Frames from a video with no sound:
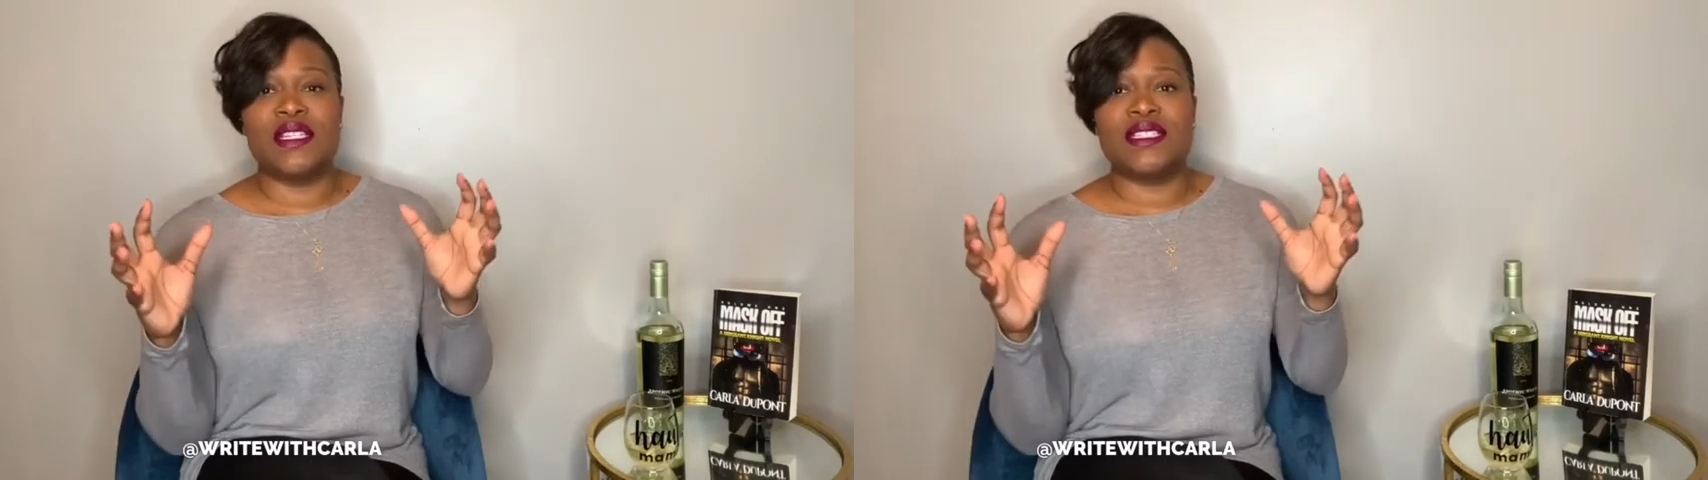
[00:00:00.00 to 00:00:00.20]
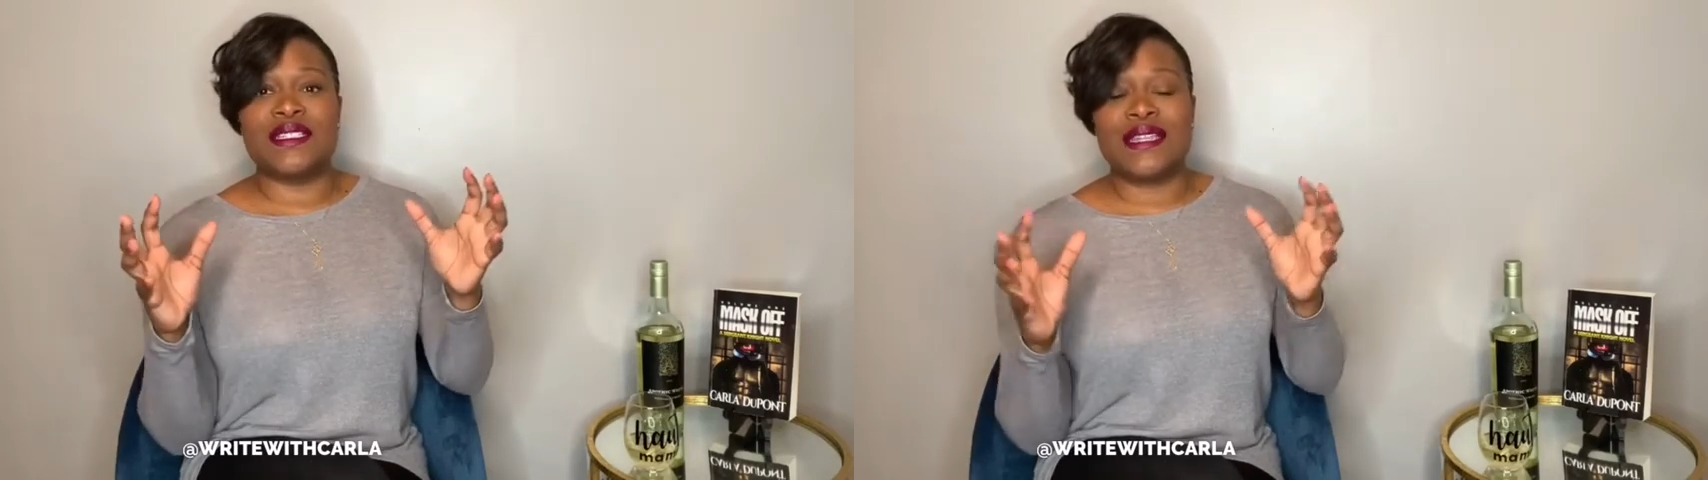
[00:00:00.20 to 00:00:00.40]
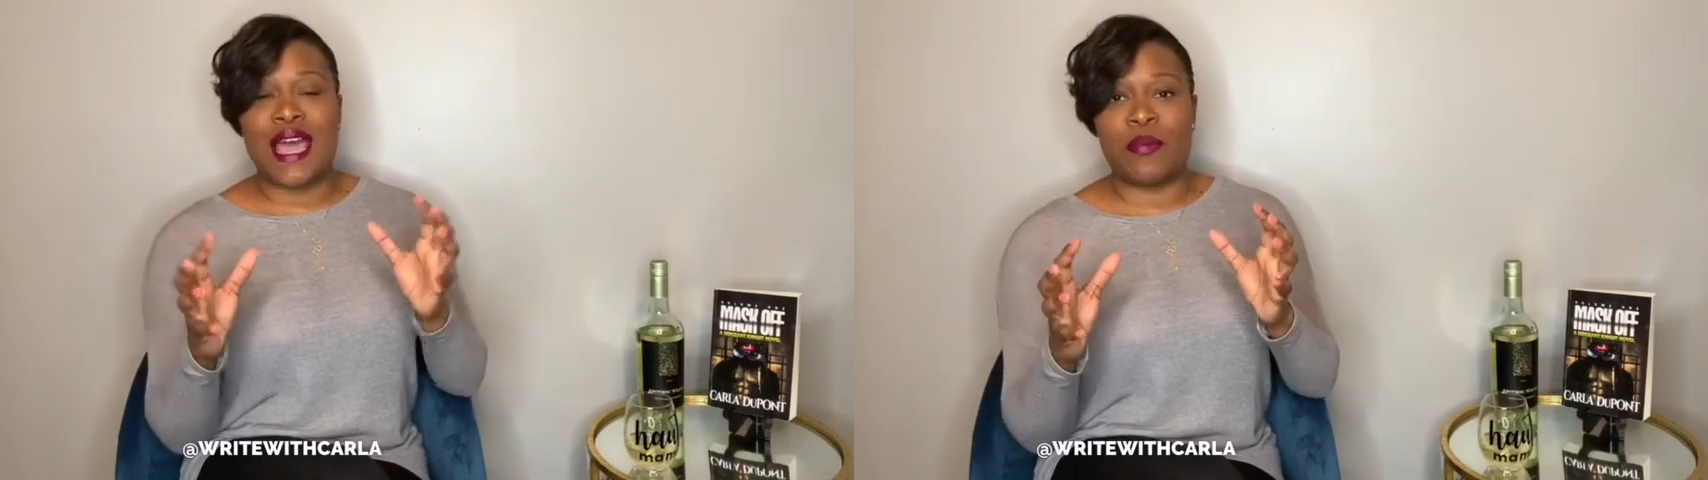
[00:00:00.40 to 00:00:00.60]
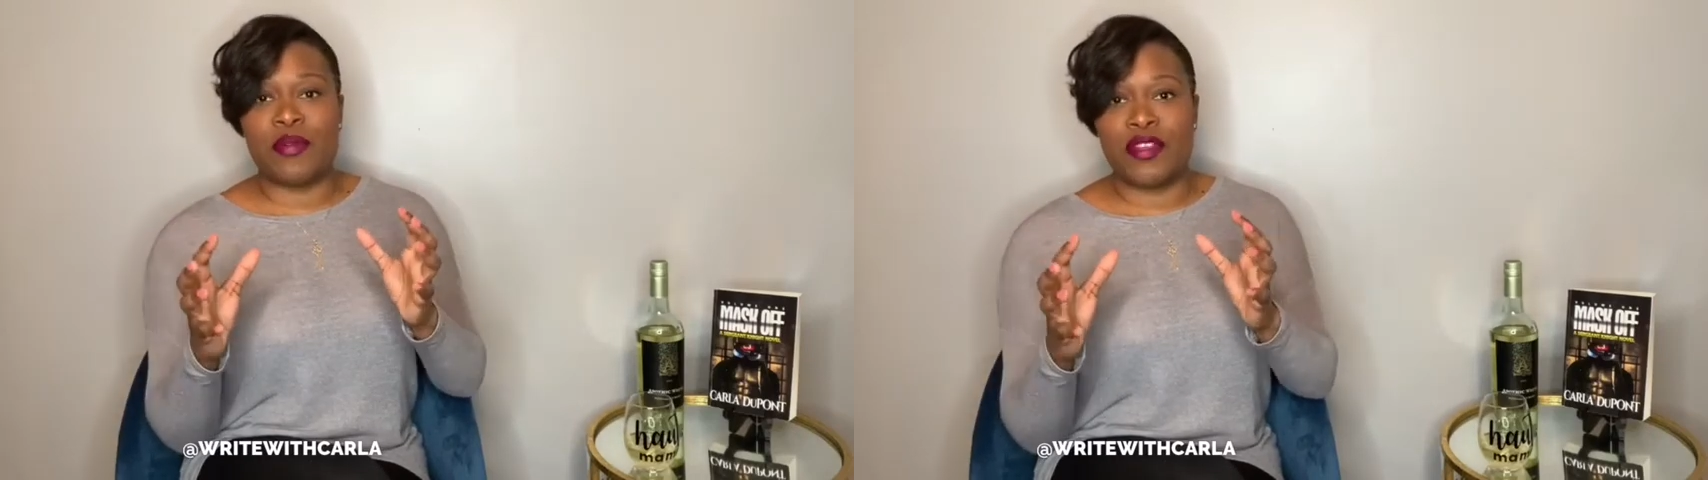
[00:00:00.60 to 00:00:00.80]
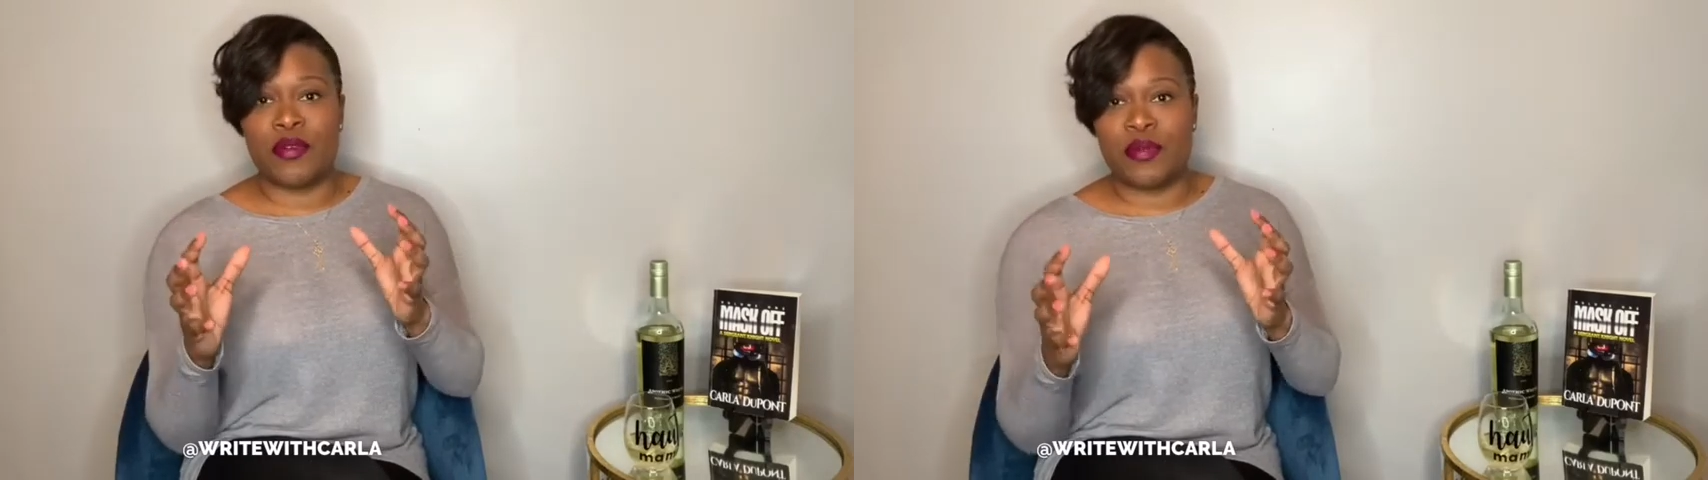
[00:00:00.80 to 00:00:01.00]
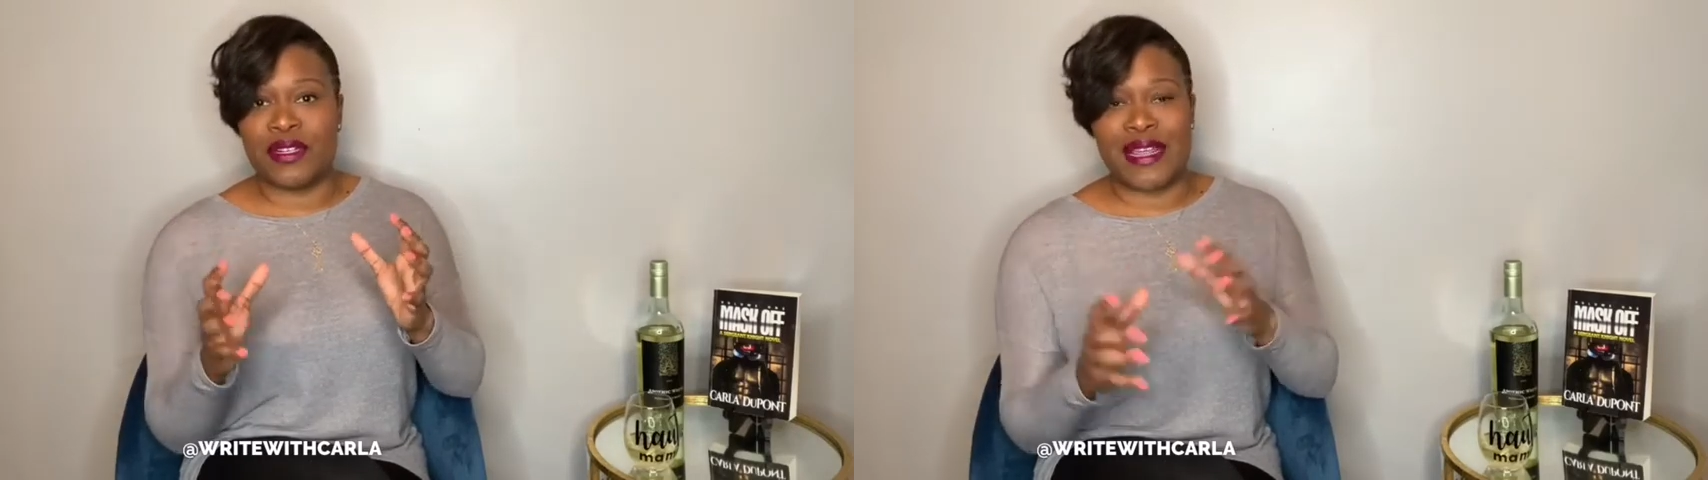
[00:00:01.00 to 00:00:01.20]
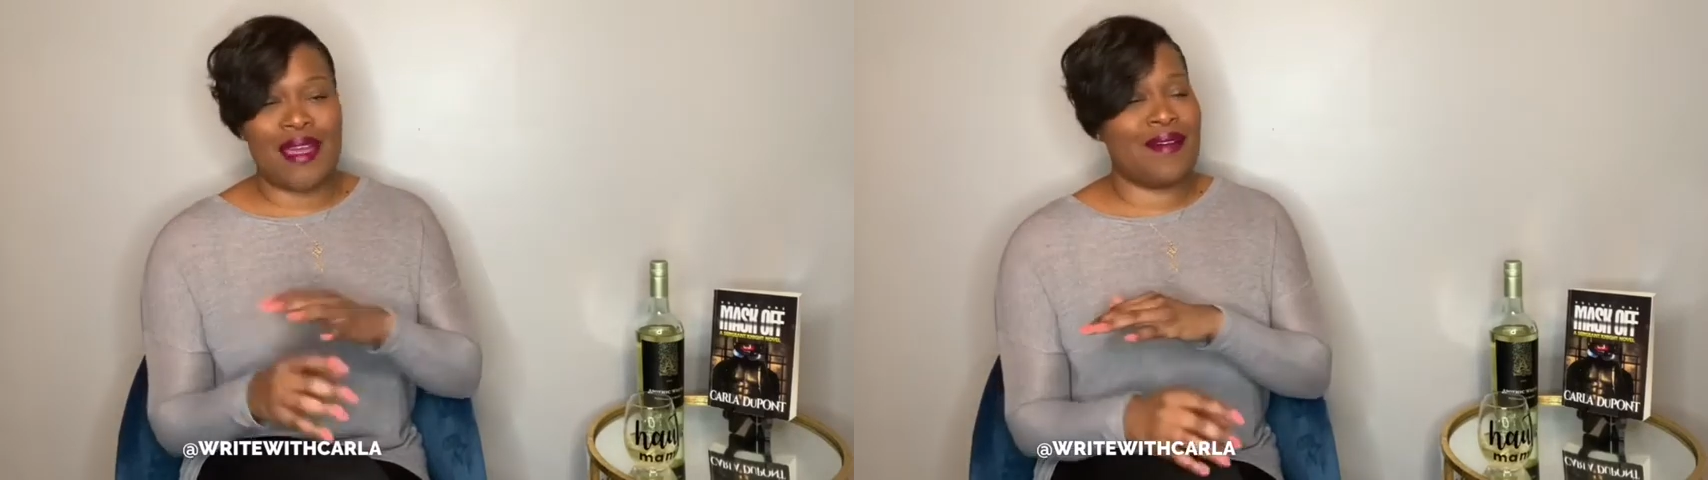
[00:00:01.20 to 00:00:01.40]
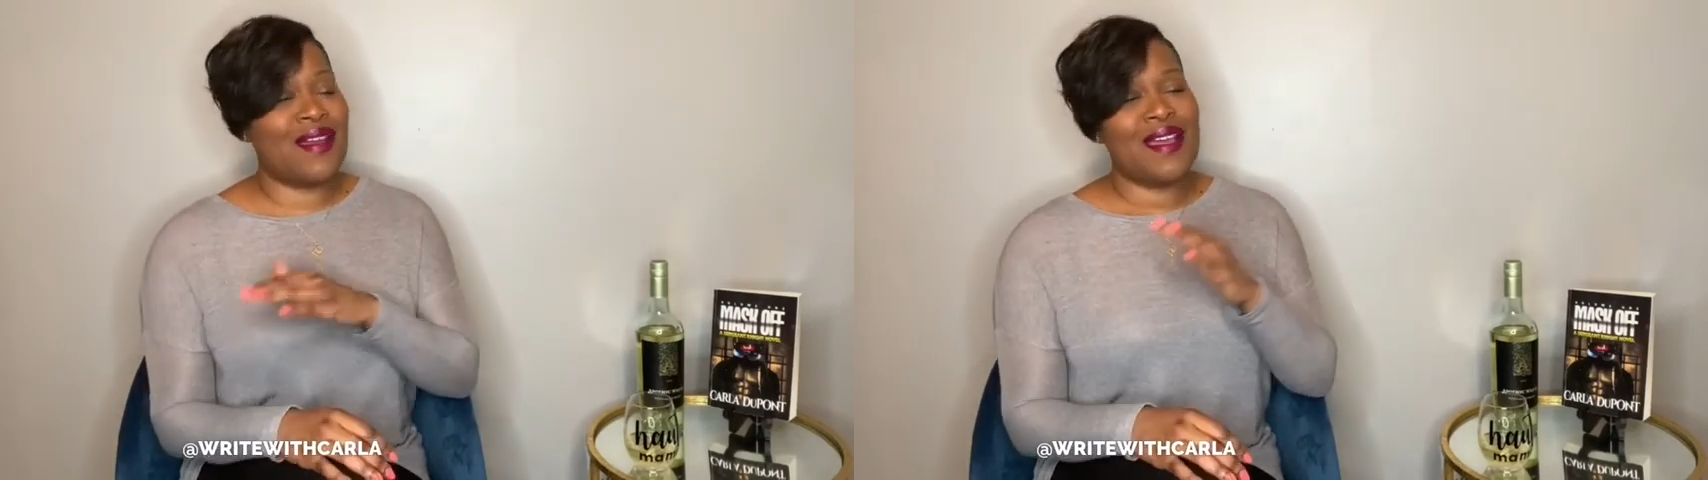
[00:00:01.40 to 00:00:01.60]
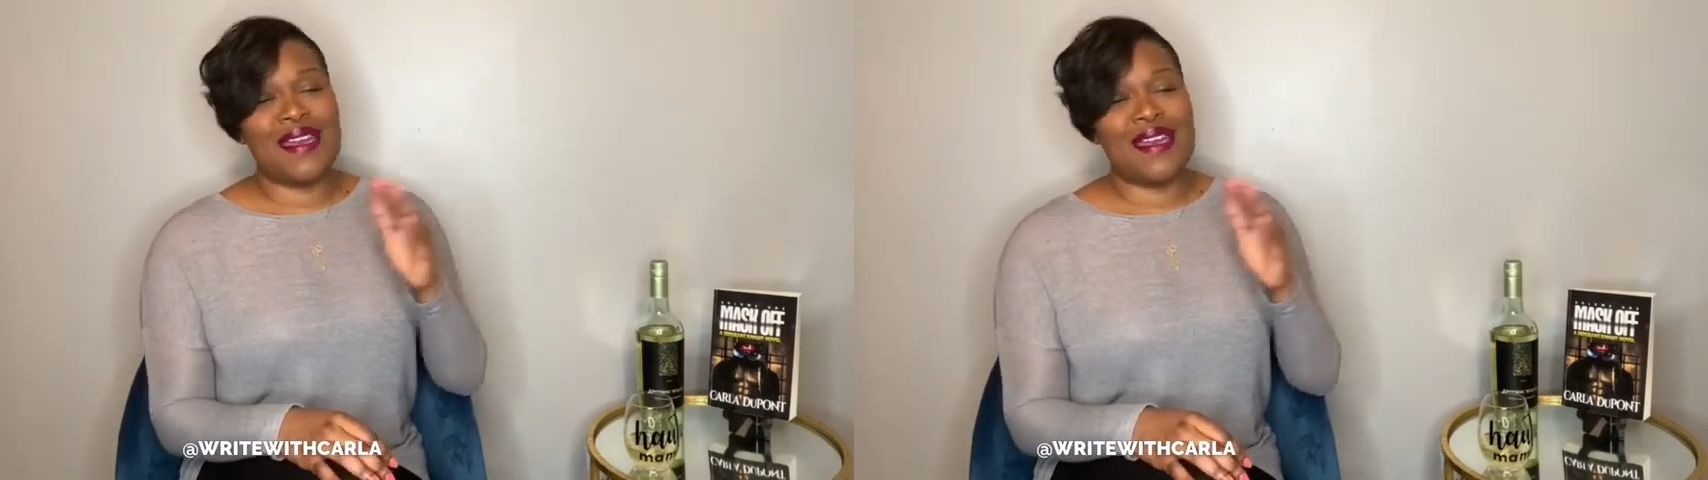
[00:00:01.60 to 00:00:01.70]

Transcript: to not put your book down,